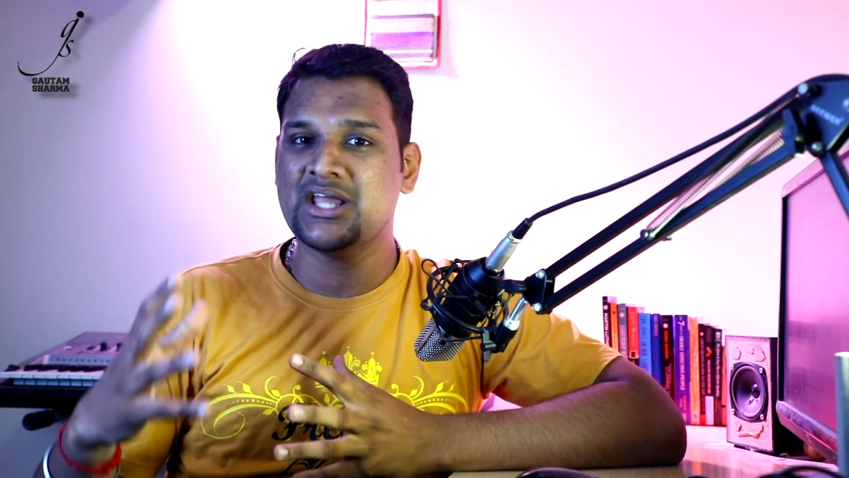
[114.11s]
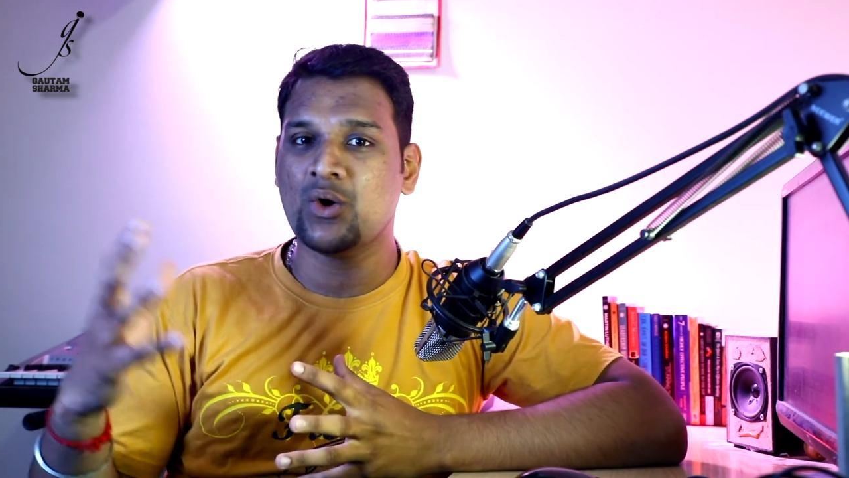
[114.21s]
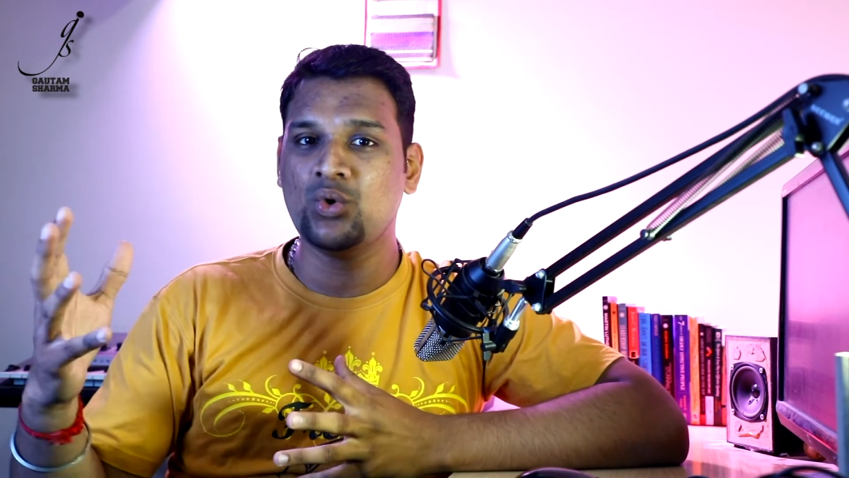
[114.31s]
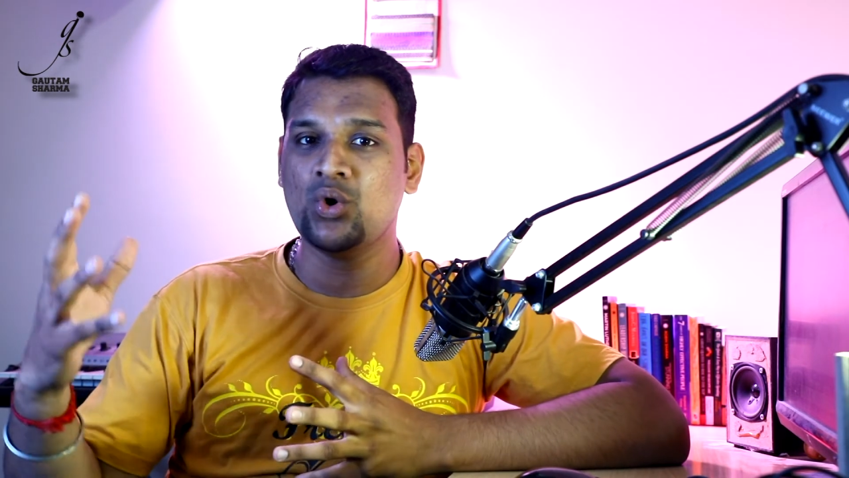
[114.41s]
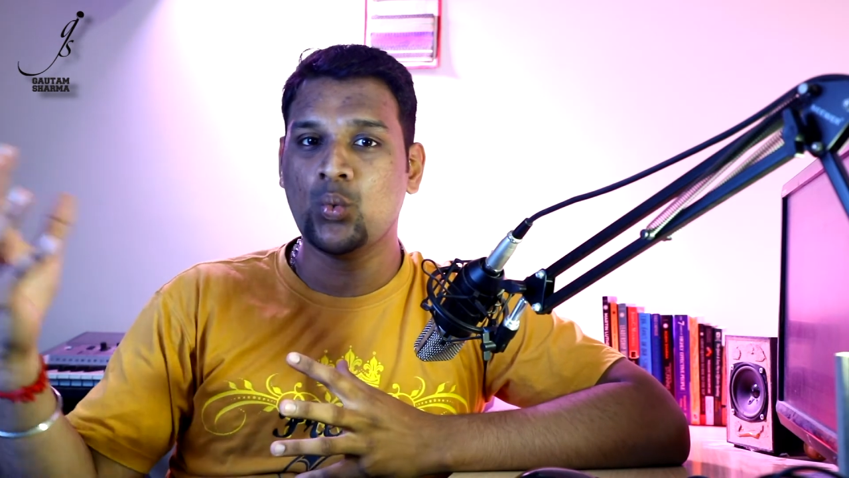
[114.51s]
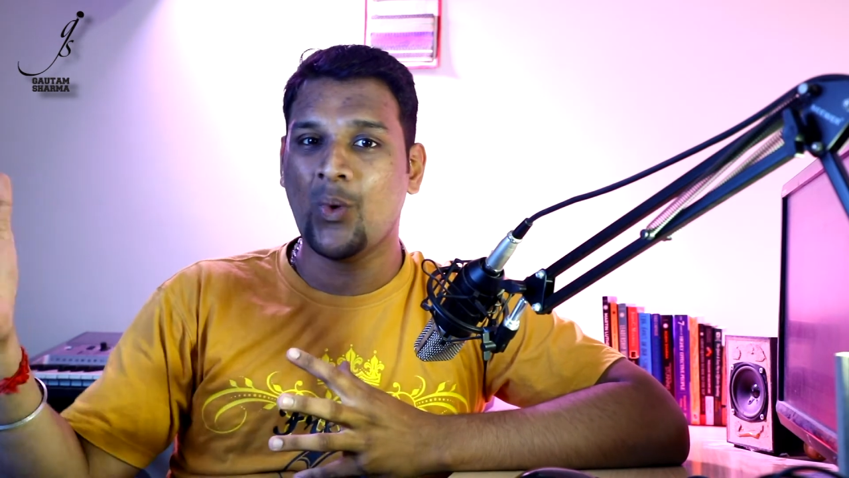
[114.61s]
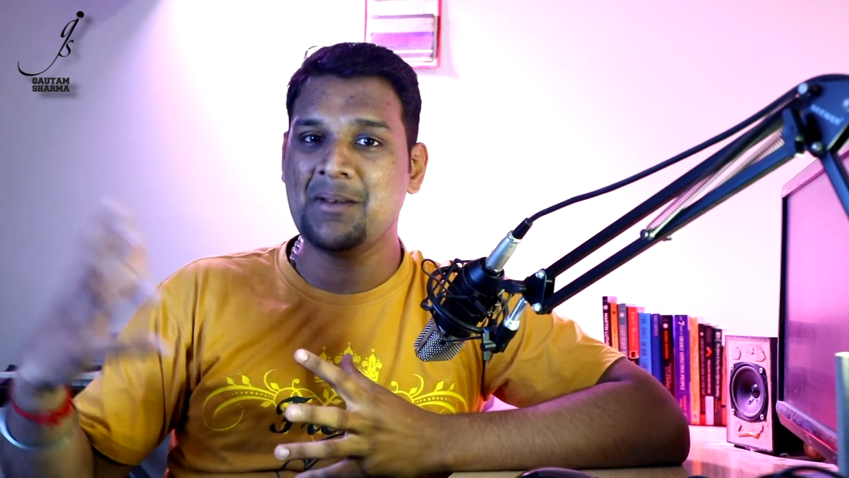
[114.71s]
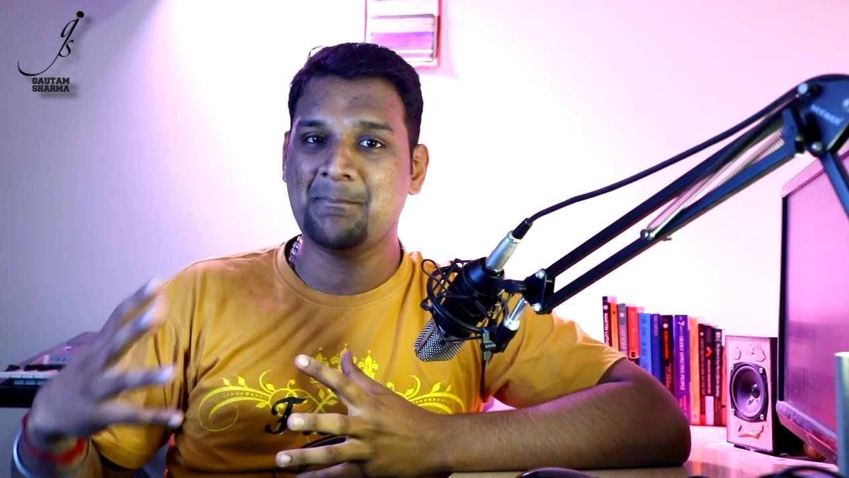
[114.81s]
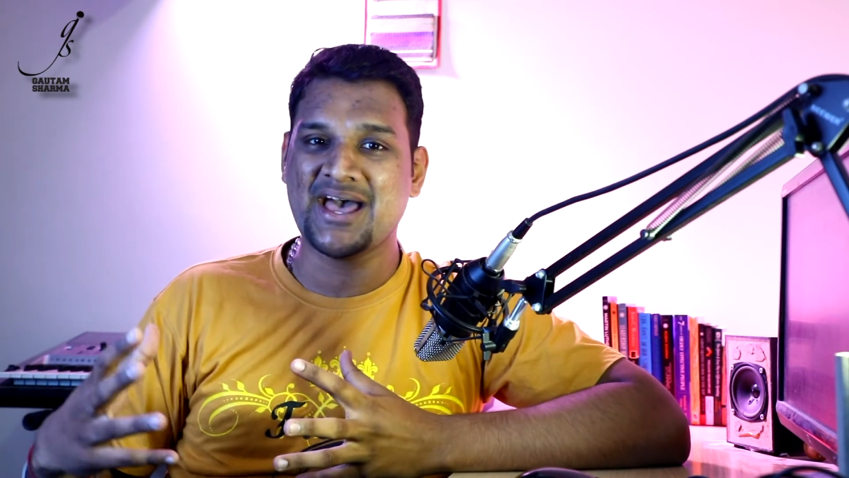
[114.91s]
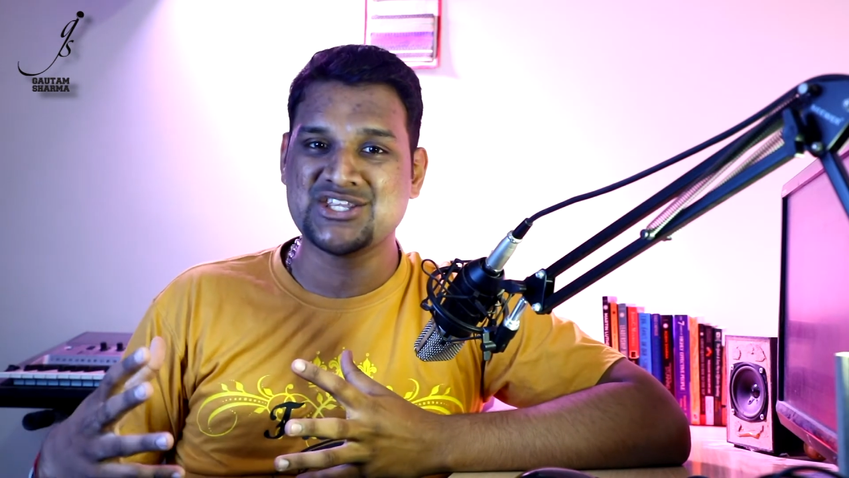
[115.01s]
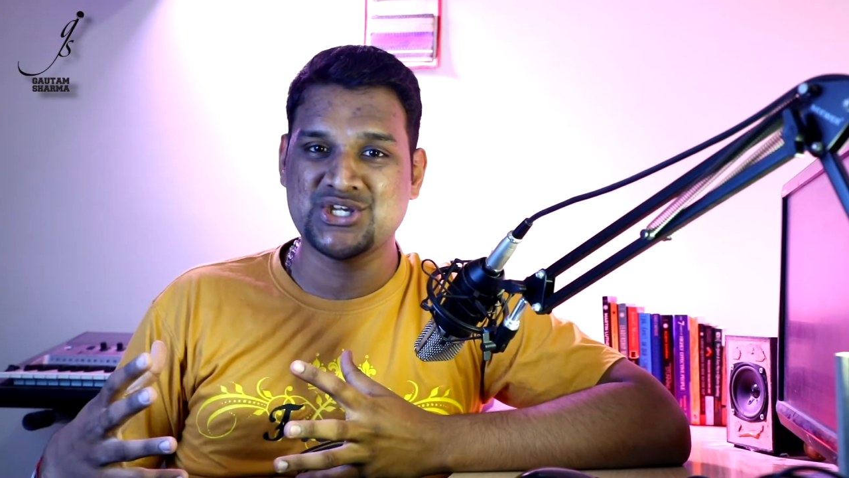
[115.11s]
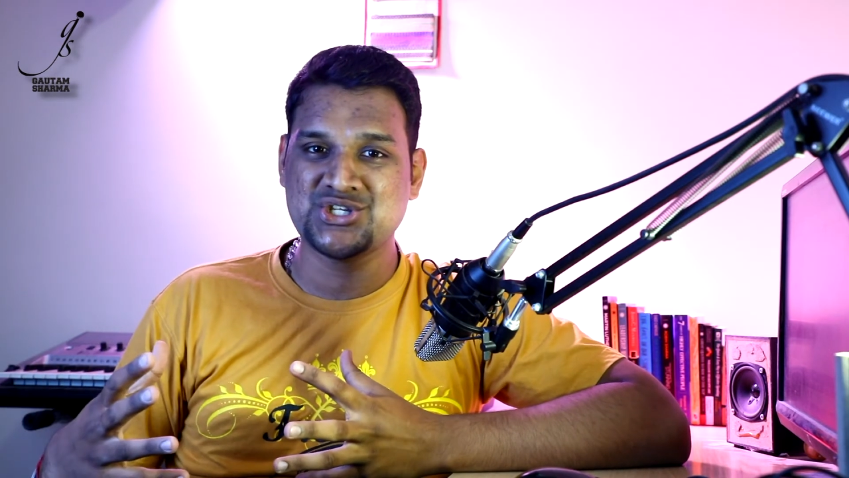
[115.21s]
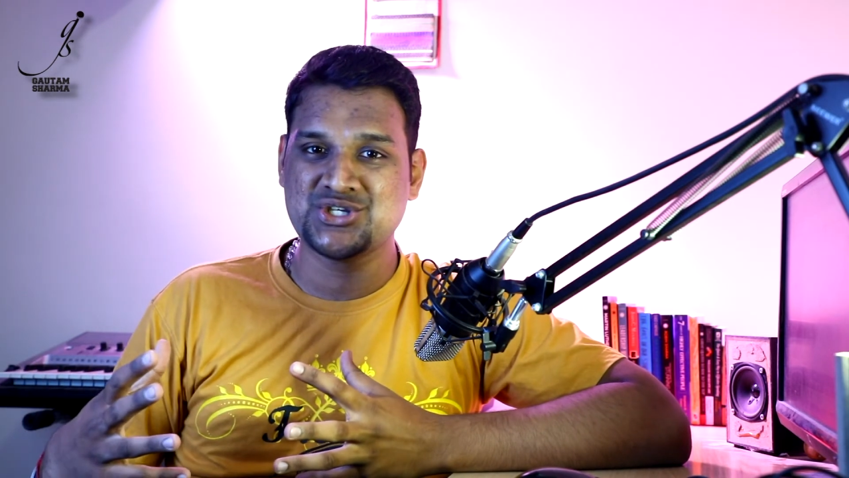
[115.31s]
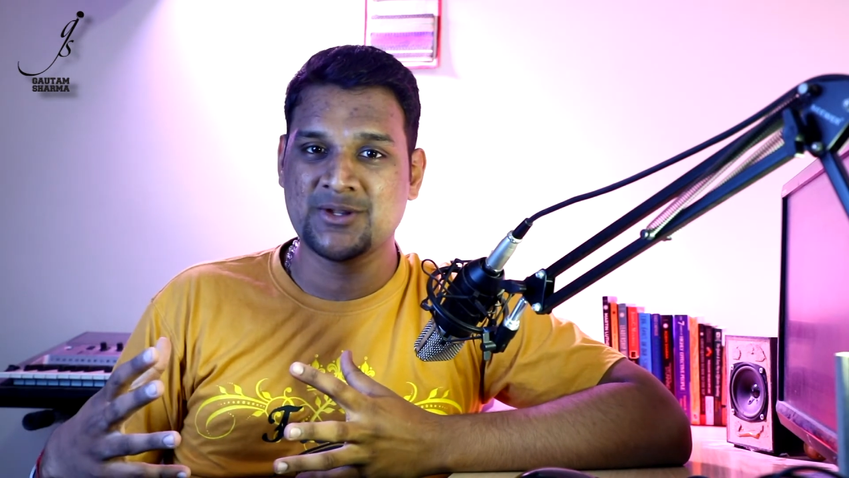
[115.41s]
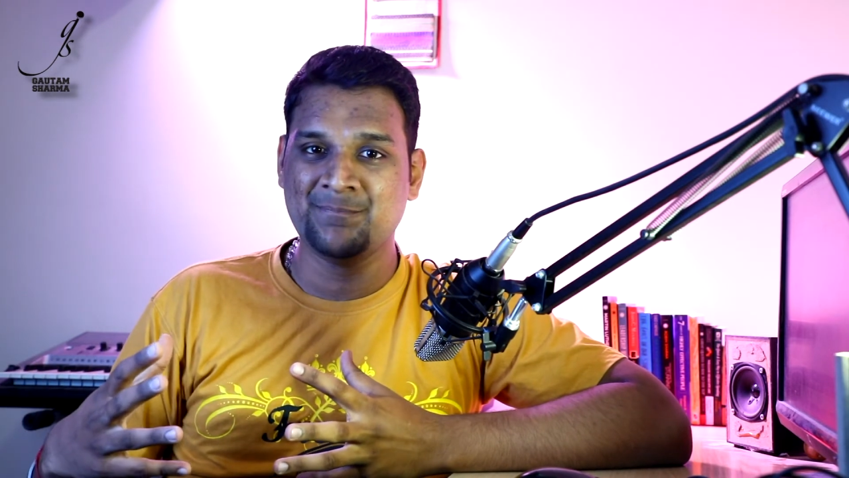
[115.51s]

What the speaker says: download one passage,